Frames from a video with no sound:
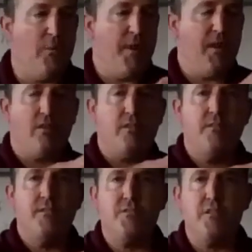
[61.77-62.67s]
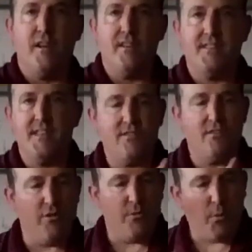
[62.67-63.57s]
beaker so that it's
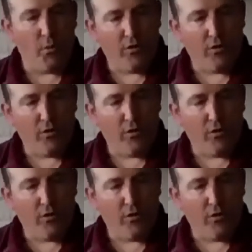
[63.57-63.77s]
easier to pour